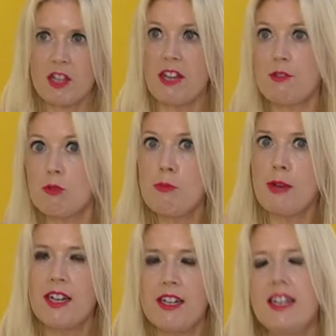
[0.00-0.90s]
there was a
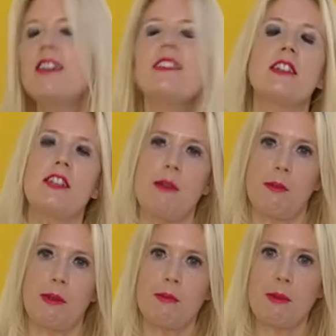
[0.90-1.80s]
rumor that you know
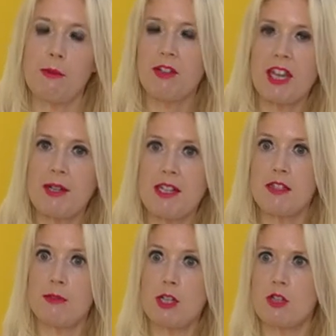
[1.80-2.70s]
we maybe won't get many
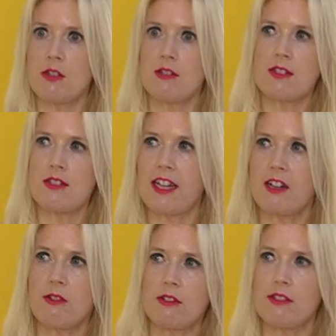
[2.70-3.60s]
submissions
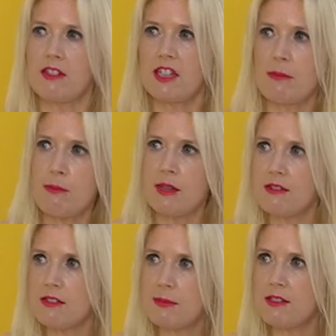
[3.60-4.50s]
later on in the coming
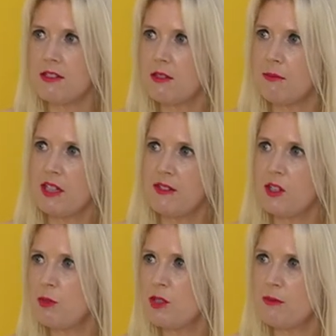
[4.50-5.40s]
months because not many
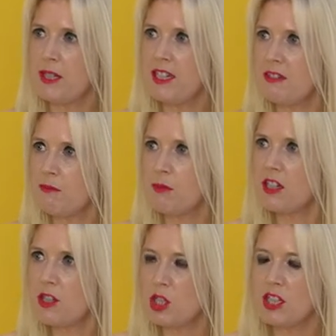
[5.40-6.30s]
films have been in
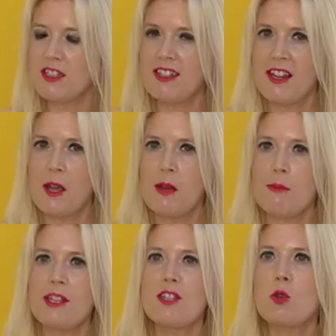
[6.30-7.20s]
production
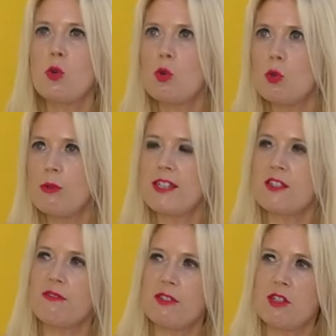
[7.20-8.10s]
but there's
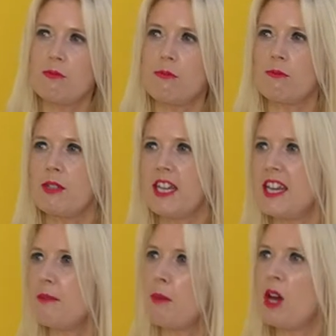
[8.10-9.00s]
always a film
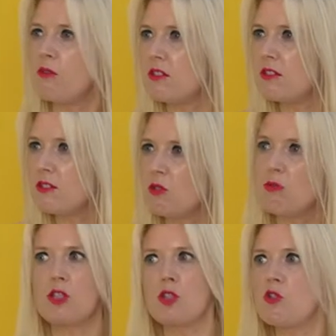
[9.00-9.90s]
in post there's
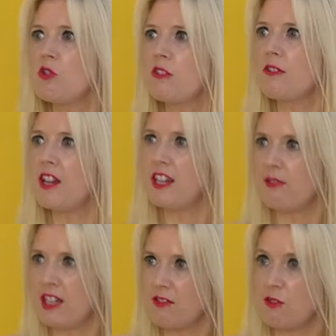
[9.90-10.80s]
always a short flying
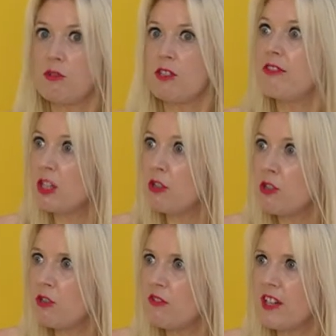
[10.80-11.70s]
around there was a really good
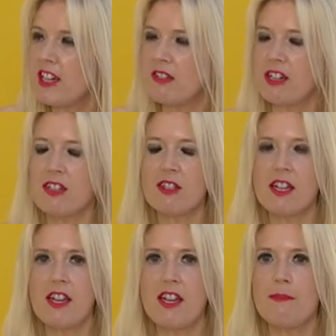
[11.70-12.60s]
short flying around
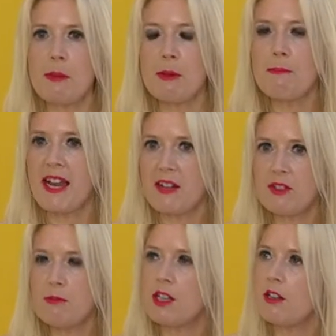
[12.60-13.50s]
people have made
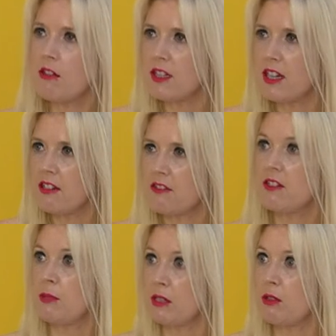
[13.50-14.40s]
films in lockdown that
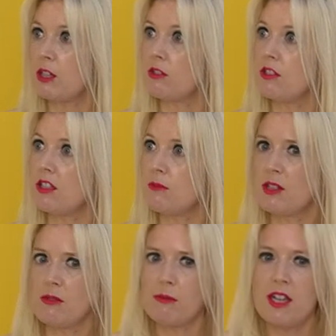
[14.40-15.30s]
have been quite good, some of
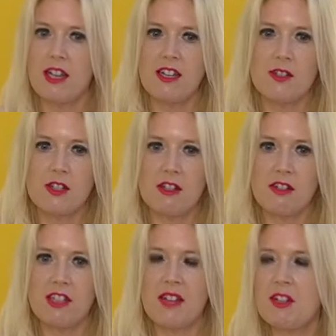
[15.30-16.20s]
them.
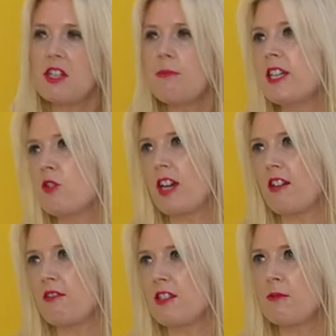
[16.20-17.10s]
So never going to be a
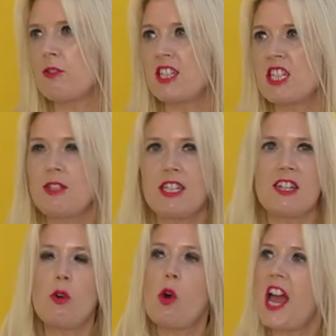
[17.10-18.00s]
drought. There's mm.
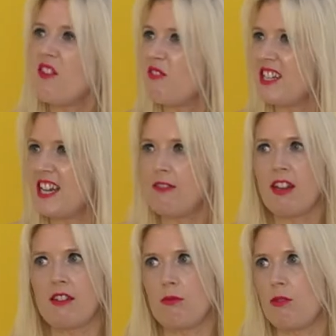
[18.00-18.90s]
creativity every day
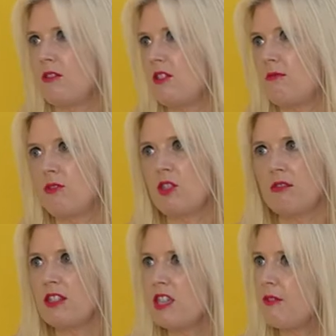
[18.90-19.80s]
around the world,
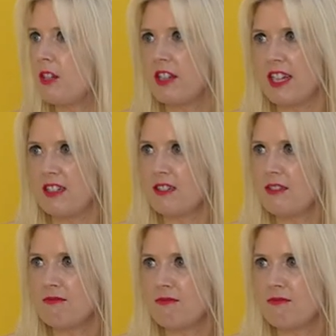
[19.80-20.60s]
so it's never going to end.